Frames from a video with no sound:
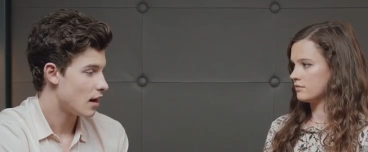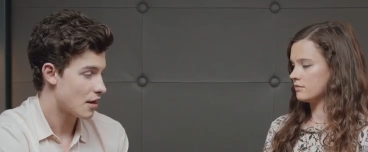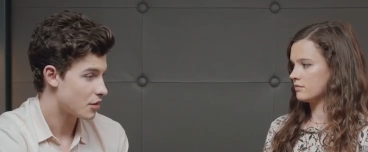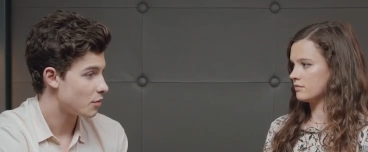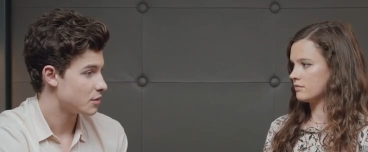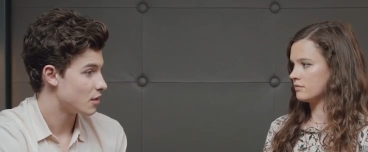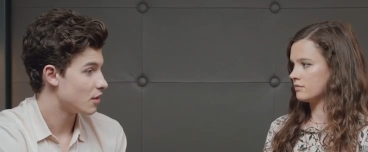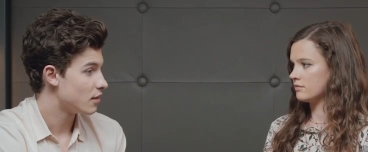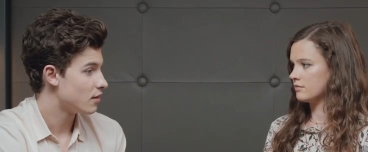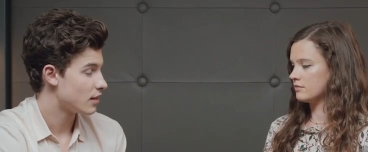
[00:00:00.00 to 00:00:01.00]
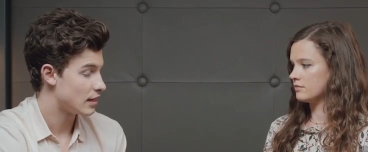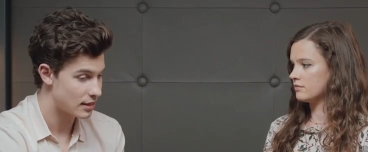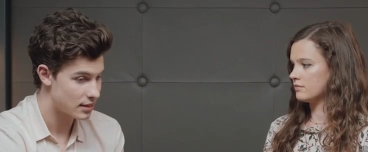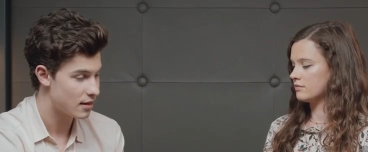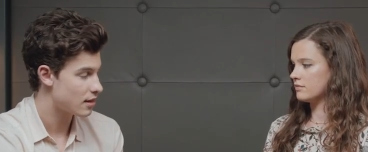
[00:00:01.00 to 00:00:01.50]
Speaker 1: I thought was good, and
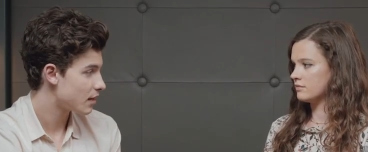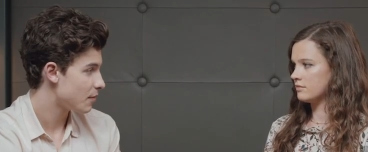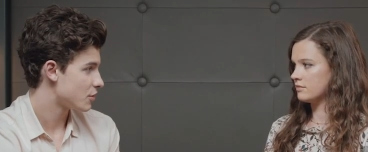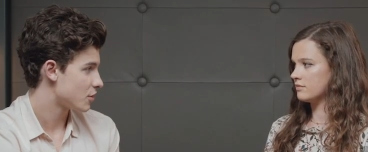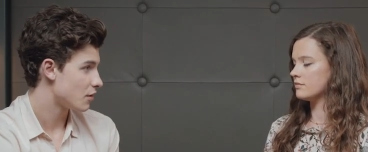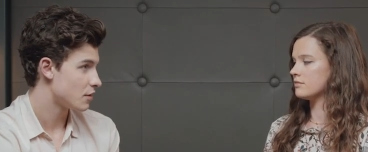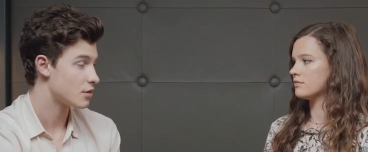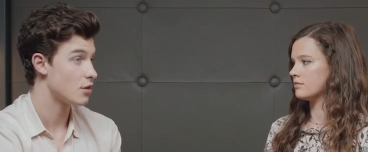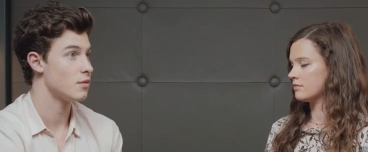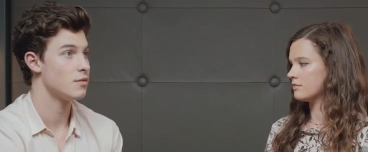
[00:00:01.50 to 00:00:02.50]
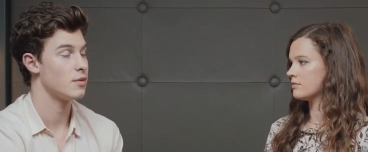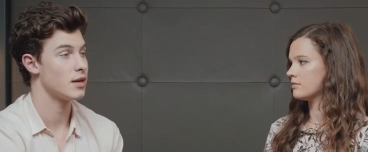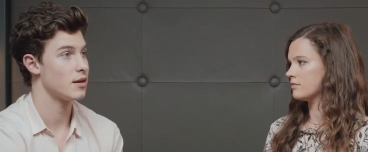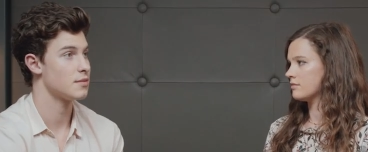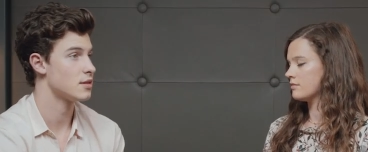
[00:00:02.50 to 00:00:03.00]
I didn't think about genre. So
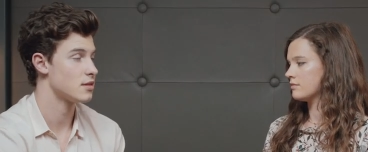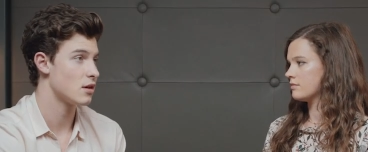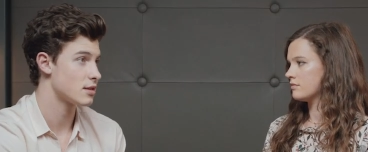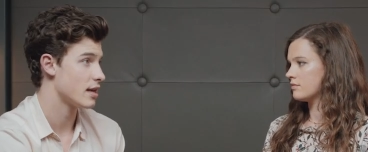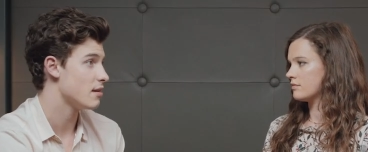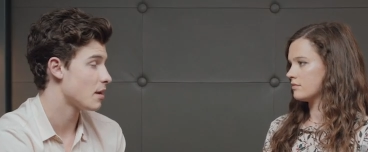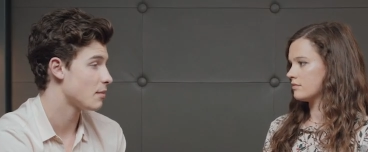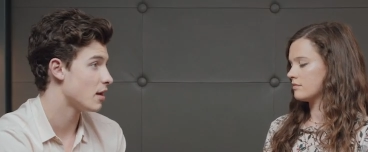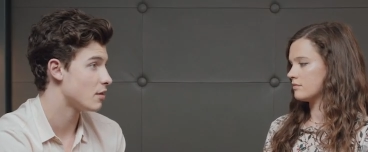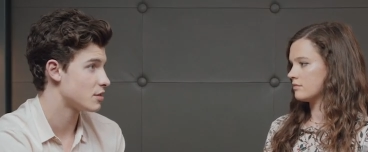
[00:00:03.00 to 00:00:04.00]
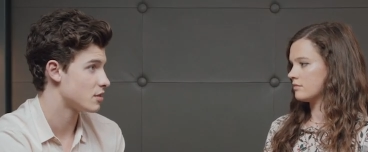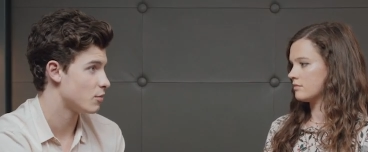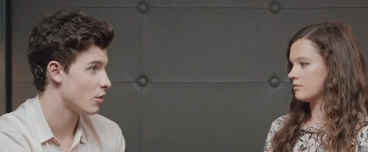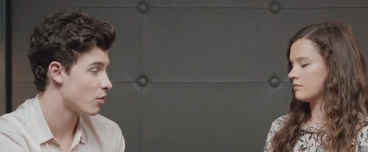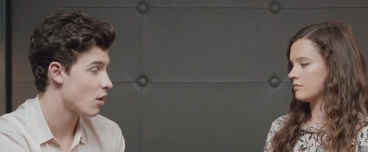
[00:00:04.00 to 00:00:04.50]
when it comes to songs like In My Blood, which is more